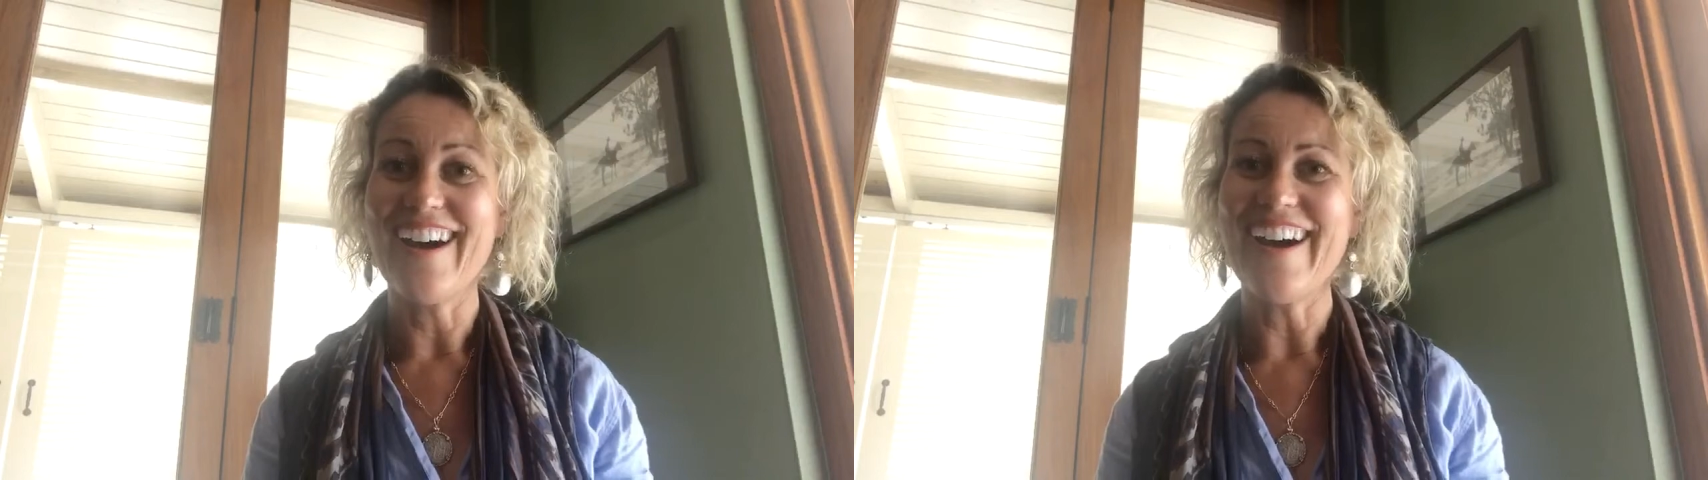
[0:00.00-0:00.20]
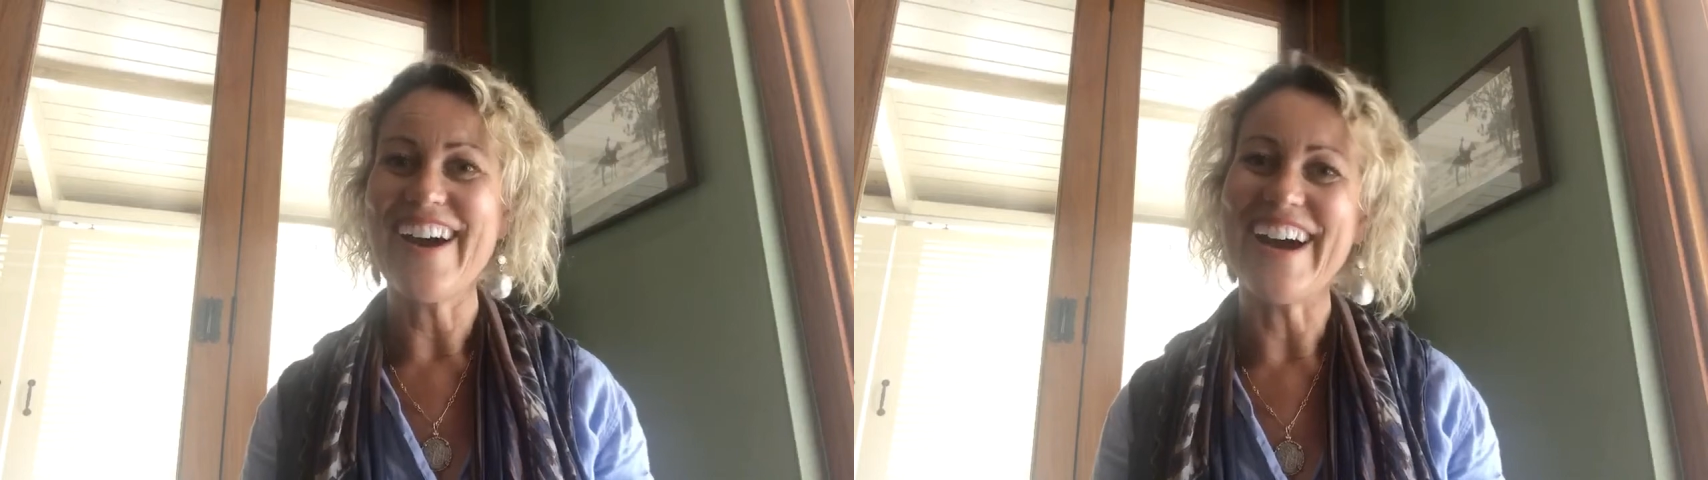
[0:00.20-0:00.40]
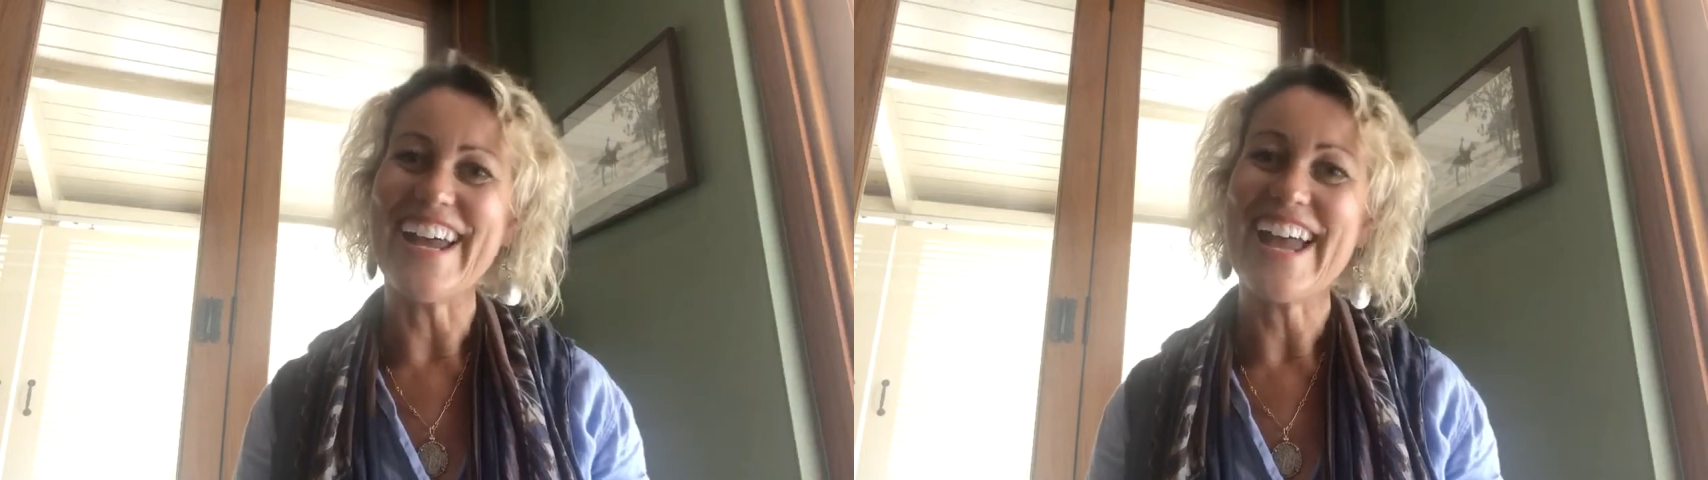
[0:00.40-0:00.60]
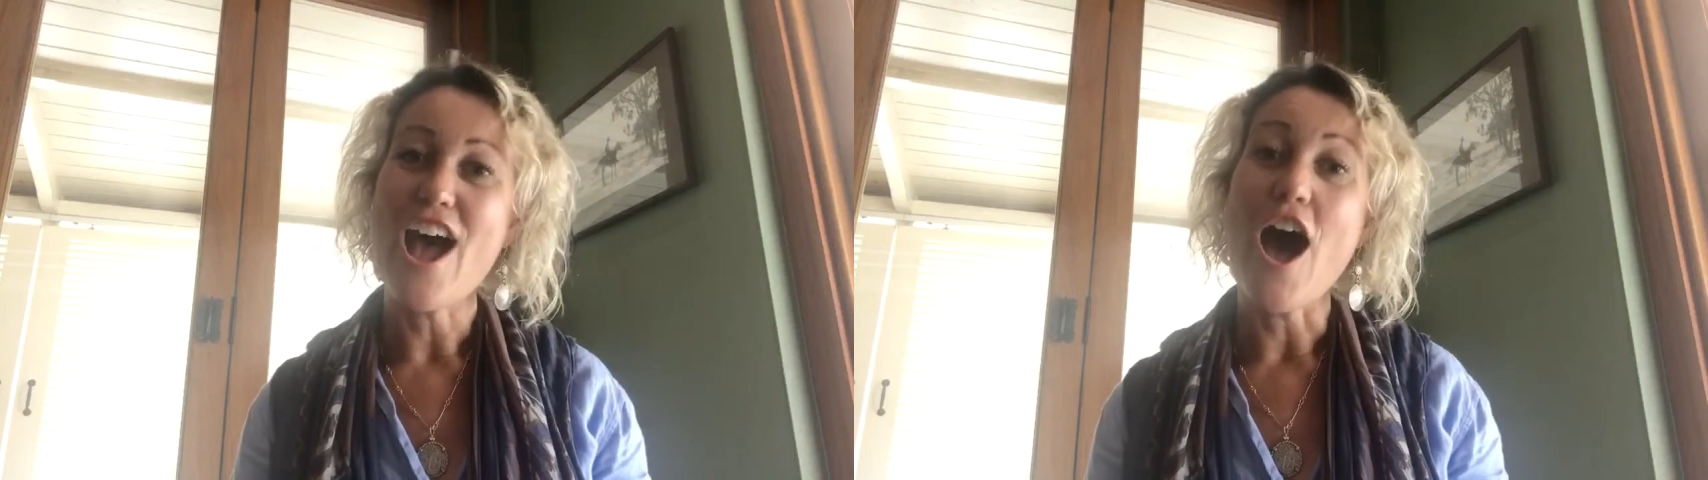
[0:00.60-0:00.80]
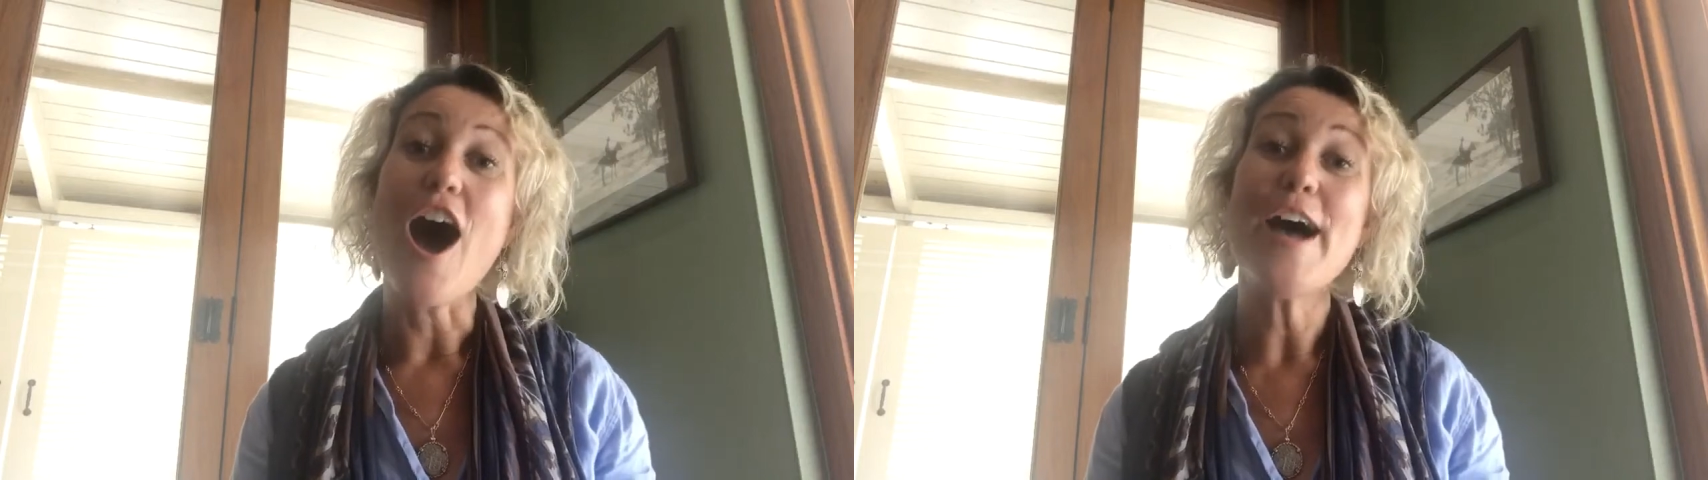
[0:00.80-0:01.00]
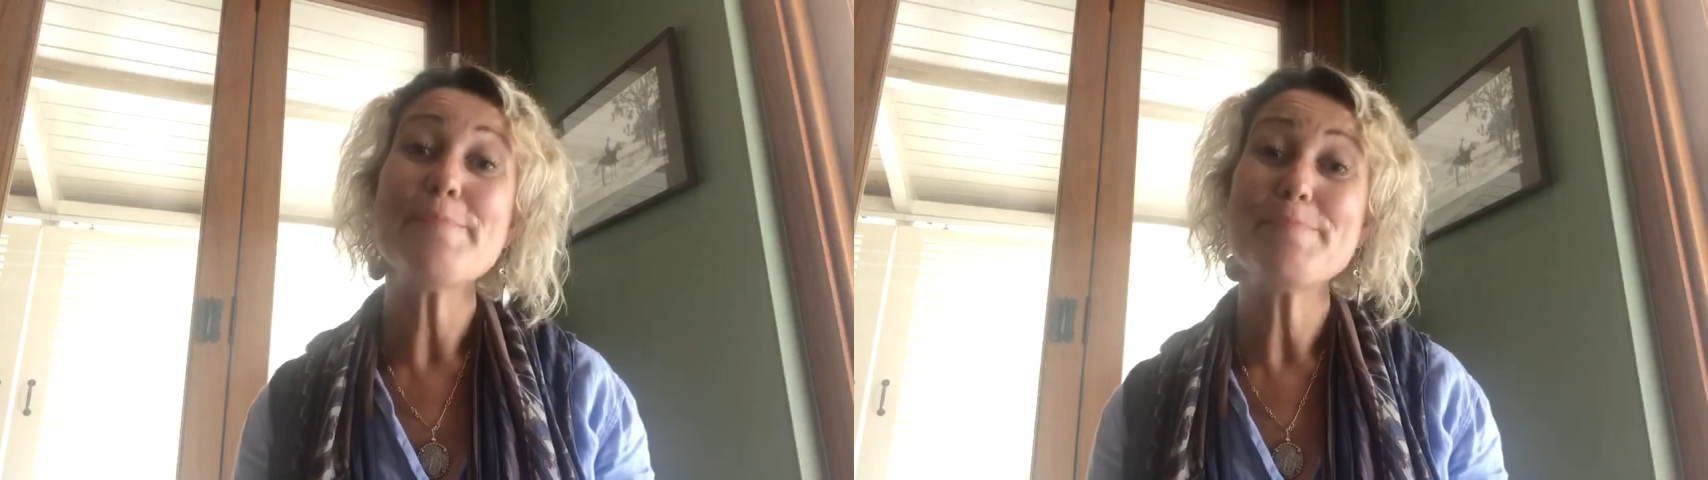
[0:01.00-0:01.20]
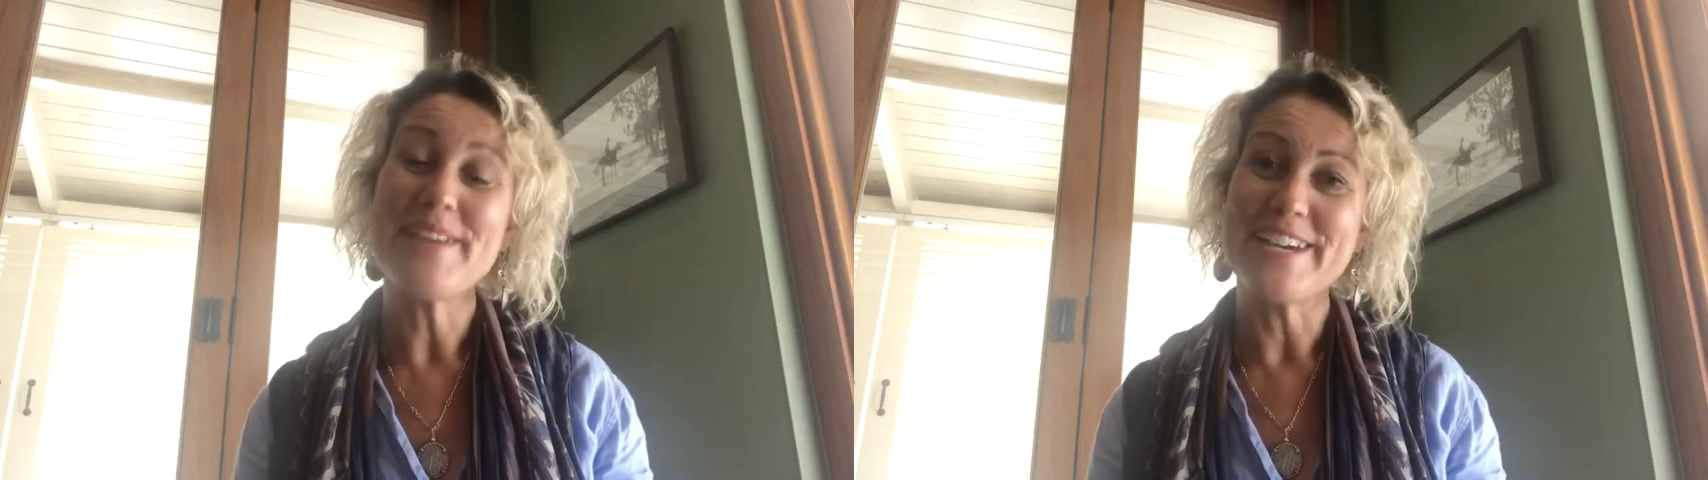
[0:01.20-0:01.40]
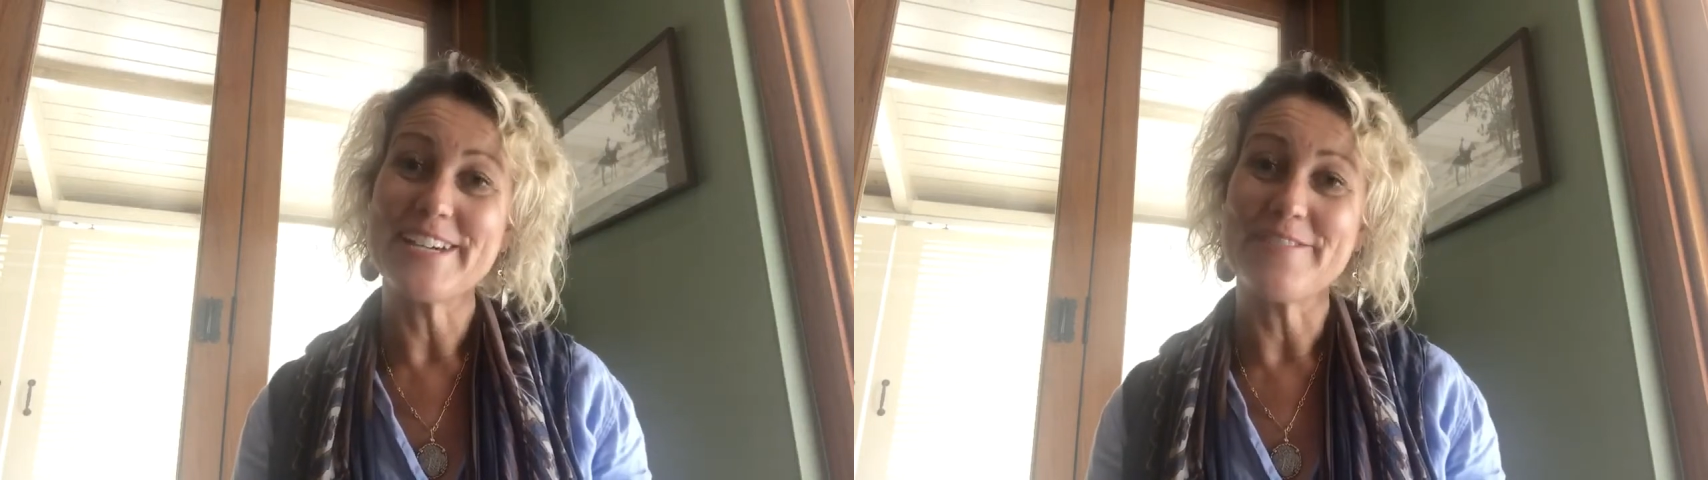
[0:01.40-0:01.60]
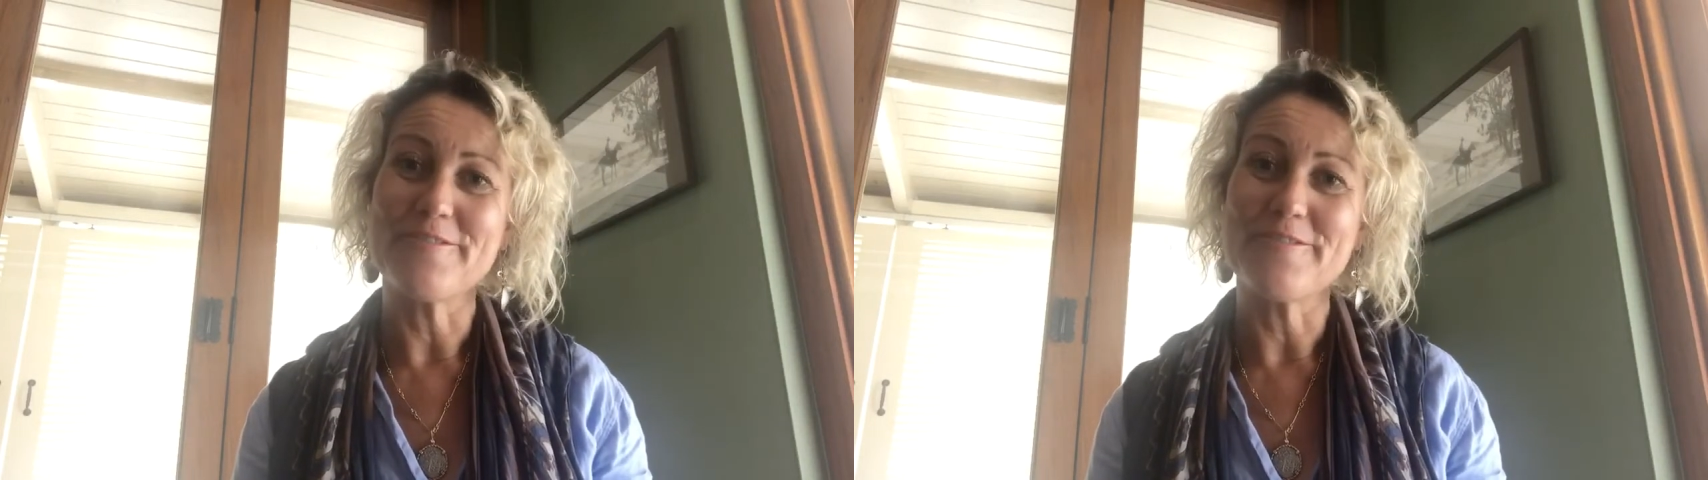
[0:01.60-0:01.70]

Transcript: Hi, I'm Beck